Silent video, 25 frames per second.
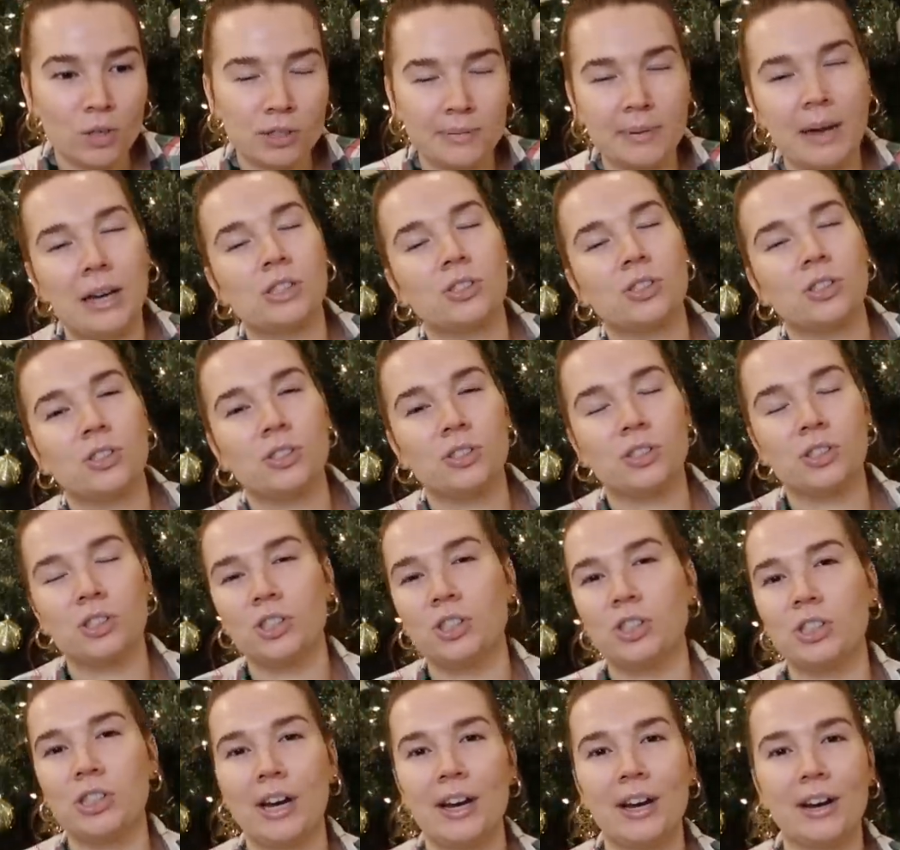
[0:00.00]
special to
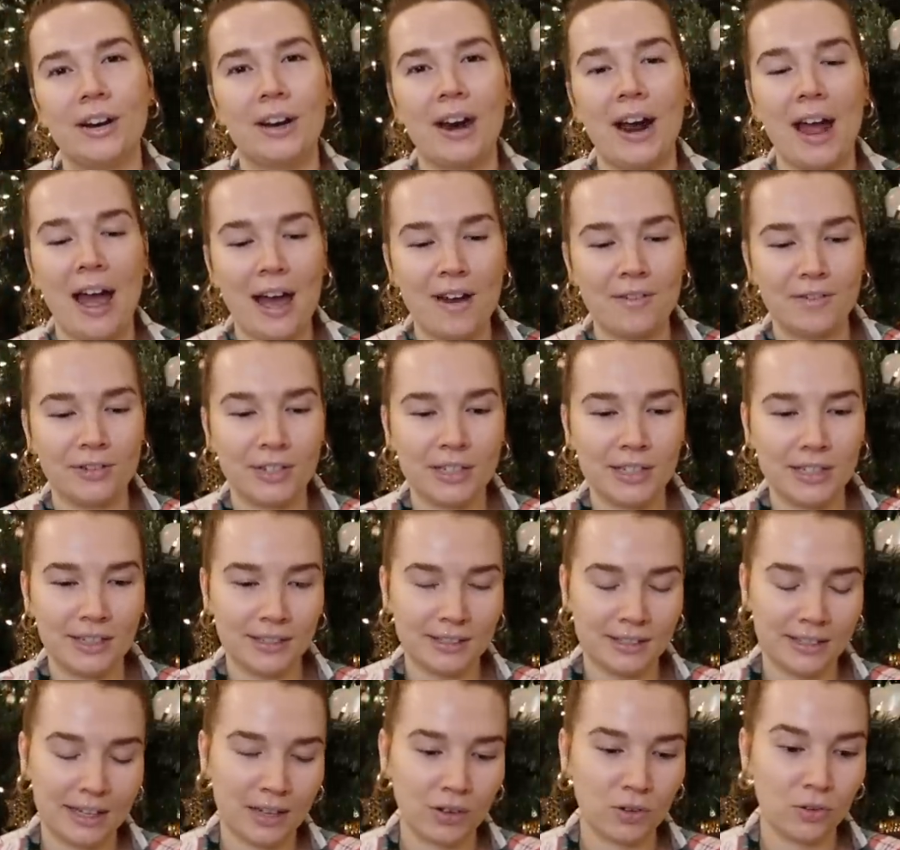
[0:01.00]
share every
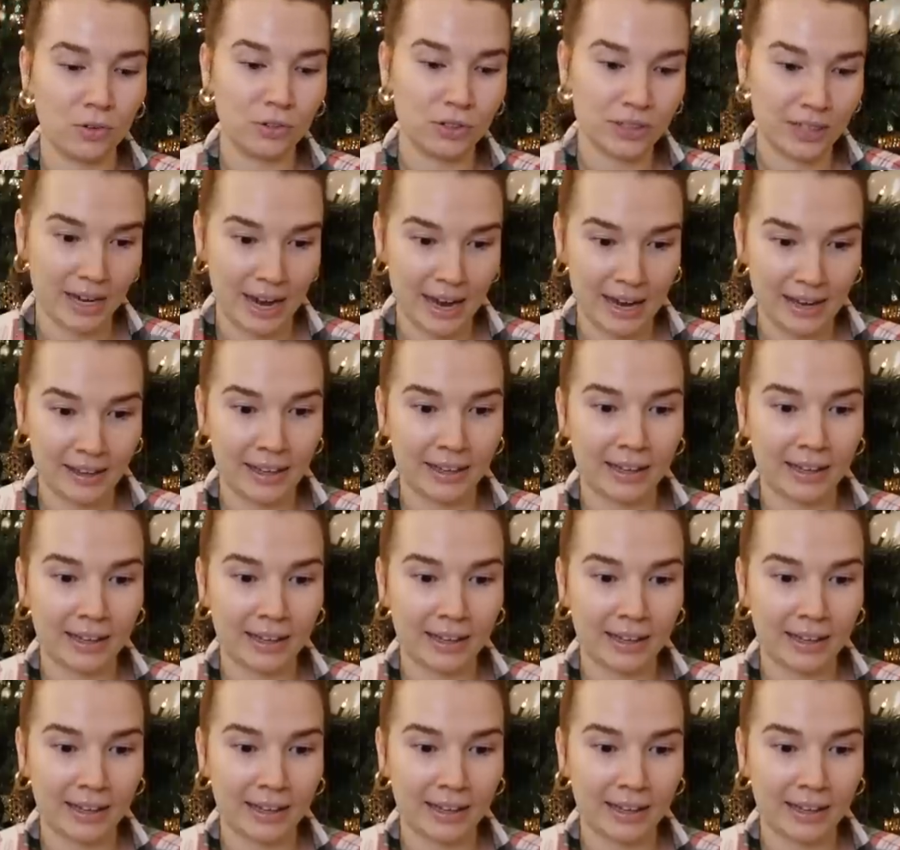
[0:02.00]
single day.